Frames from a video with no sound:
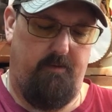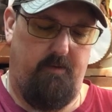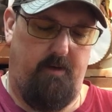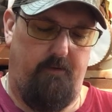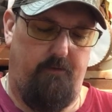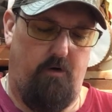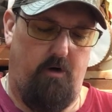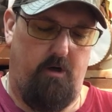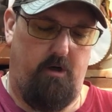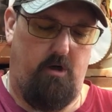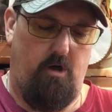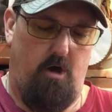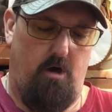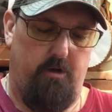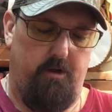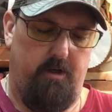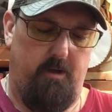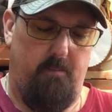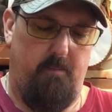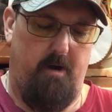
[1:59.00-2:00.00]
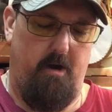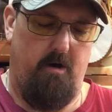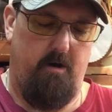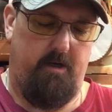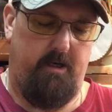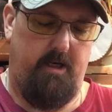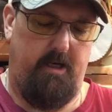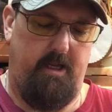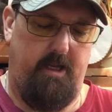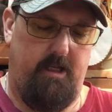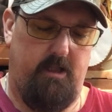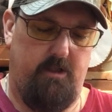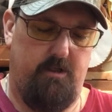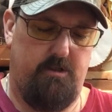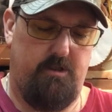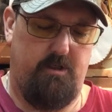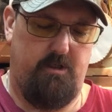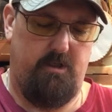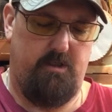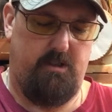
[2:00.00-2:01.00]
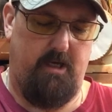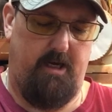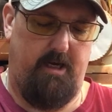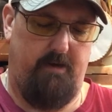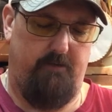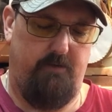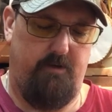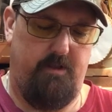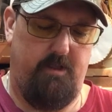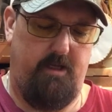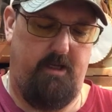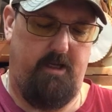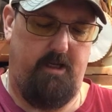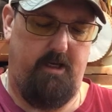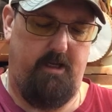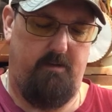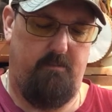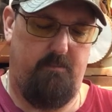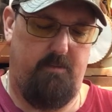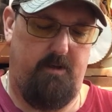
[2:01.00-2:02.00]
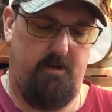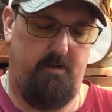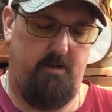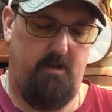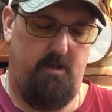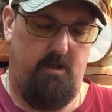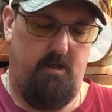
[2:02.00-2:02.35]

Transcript: I've heard it called an American English because it's got everything in it, but